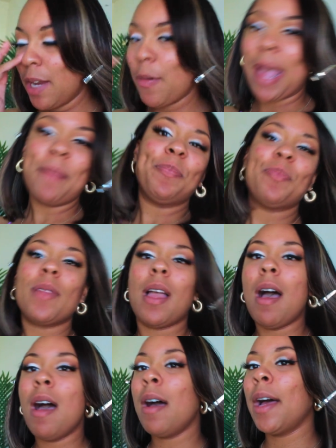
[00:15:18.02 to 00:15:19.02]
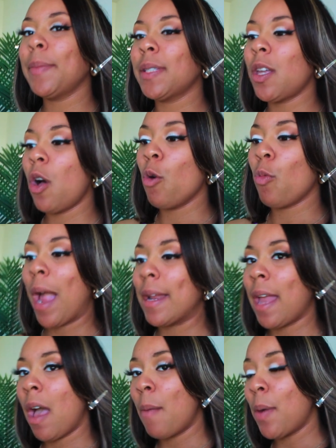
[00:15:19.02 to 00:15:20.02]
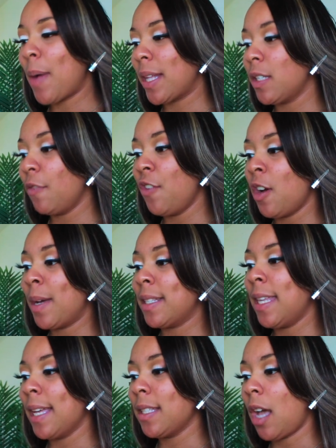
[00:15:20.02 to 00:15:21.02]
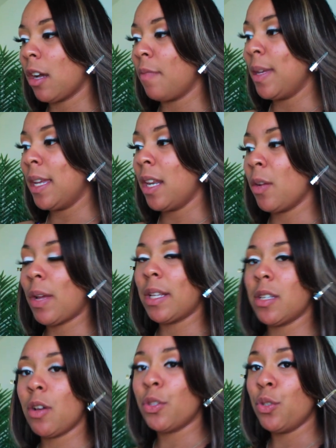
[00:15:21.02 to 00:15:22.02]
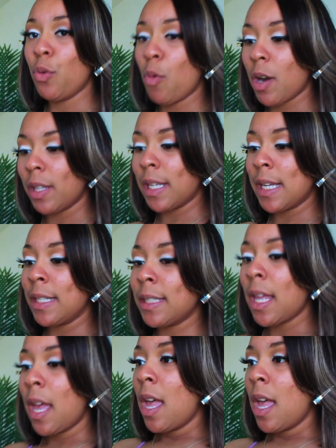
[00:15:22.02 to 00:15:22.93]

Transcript: anyway, so right now I'm about to film a TikTok of me getting ready to go to New Orleans.